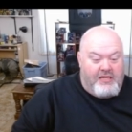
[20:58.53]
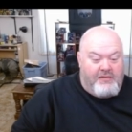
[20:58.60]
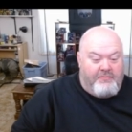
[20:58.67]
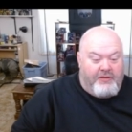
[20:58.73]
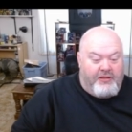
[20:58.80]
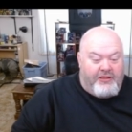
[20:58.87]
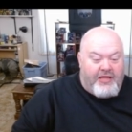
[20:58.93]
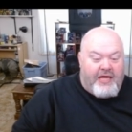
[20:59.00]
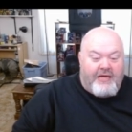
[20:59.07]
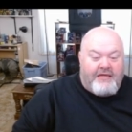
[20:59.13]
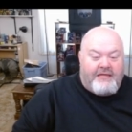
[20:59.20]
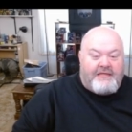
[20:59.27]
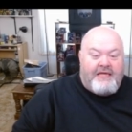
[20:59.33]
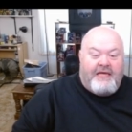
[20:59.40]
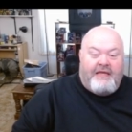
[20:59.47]
But that
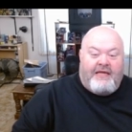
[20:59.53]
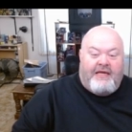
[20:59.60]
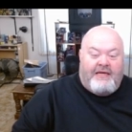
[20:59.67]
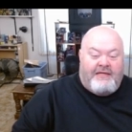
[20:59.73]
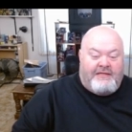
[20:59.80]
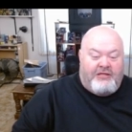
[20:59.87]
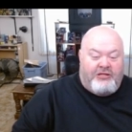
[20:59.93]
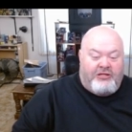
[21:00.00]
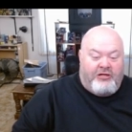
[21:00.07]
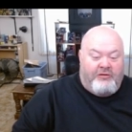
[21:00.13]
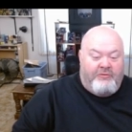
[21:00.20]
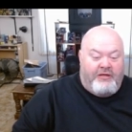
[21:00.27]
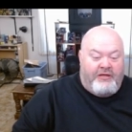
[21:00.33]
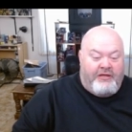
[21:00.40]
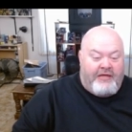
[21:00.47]
is it, ladies and
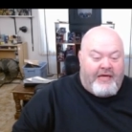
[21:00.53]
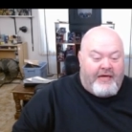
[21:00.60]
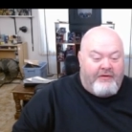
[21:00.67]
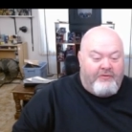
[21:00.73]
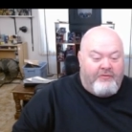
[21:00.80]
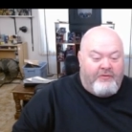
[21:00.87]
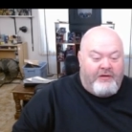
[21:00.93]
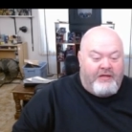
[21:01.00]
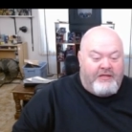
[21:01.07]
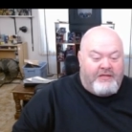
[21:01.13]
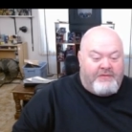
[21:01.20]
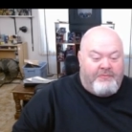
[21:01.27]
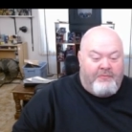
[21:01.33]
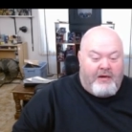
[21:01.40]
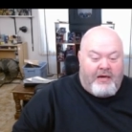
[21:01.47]
gentlemen. That
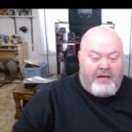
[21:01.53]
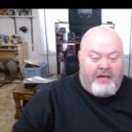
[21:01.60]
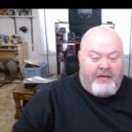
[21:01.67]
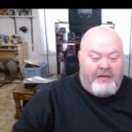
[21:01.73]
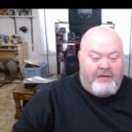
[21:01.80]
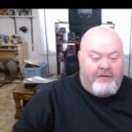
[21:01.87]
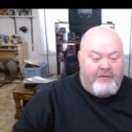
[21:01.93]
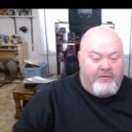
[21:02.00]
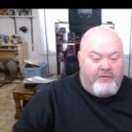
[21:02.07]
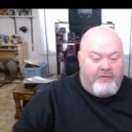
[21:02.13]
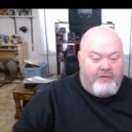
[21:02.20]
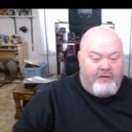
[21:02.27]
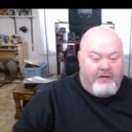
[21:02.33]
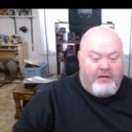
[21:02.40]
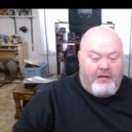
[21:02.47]
was my
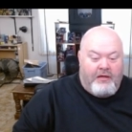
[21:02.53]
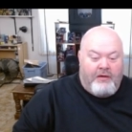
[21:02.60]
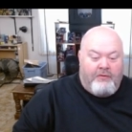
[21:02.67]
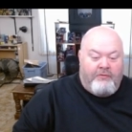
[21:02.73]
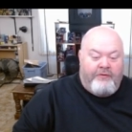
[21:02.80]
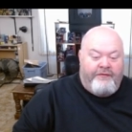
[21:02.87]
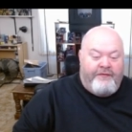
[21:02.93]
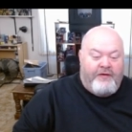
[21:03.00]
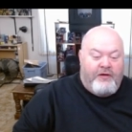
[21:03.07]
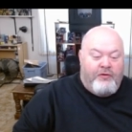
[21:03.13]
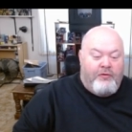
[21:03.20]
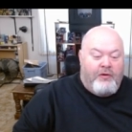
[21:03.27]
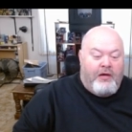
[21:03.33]
review